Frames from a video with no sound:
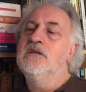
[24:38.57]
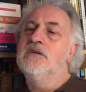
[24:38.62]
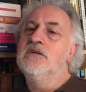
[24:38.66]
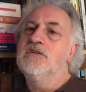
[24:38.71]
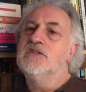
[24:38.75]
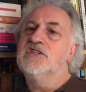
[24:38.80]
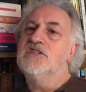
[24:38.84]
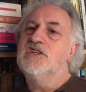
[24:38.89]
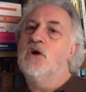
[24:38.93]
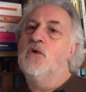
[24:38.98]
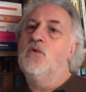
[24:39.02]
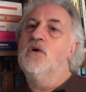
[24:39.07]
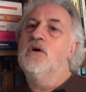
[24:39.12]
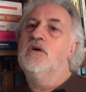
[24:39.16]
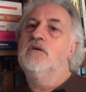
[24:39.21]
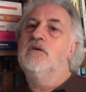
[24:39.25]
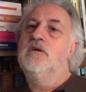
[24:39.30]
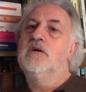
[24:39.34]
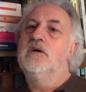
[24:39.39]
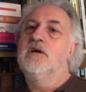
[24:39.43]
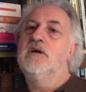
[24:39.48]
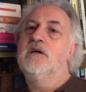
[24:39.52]
So
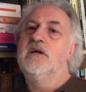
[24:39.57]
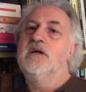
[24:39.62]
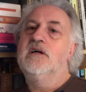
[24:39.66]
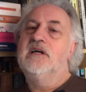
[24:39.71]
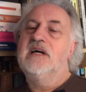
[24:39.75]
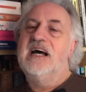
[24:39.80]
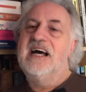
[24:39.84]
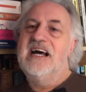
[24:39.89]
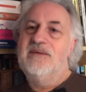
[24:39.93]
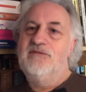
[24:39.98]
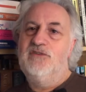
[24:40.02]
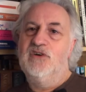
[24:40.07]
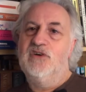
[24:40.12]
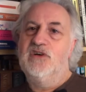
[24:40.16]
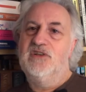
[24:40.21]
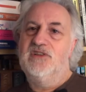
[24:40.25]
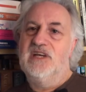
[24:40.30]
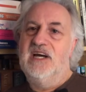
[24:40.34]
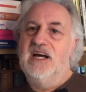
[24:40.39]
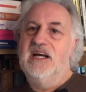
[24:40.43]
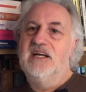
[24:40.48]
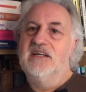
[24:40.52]
have a look at
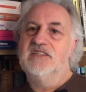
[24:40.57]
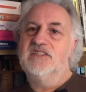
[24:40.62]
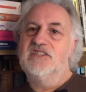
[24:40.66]
that.